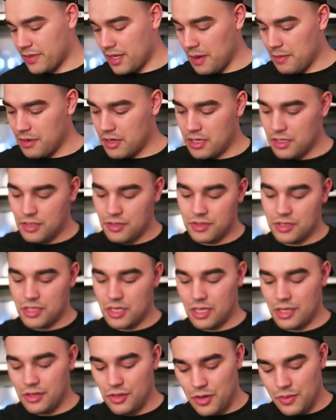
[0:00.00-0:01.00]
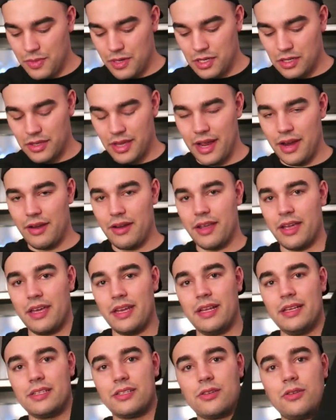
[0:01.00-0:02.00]
I'm going to do a little bit of layering.
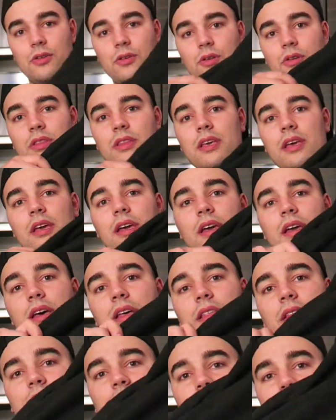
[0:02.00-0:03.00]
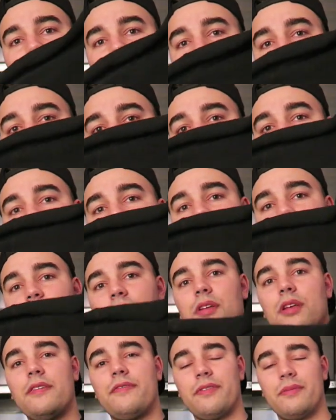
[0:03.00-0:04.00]
It is cold. This is a Concepts
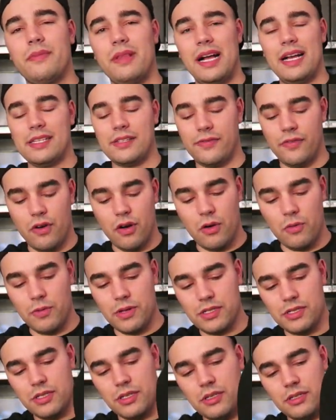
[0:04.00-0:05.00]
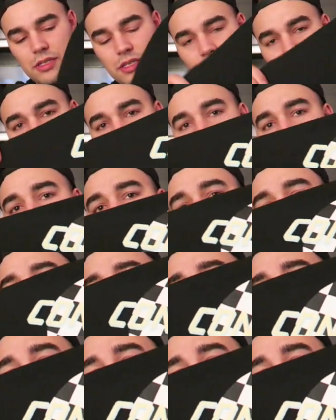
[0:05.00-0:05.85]
hoodie from last fall winter season.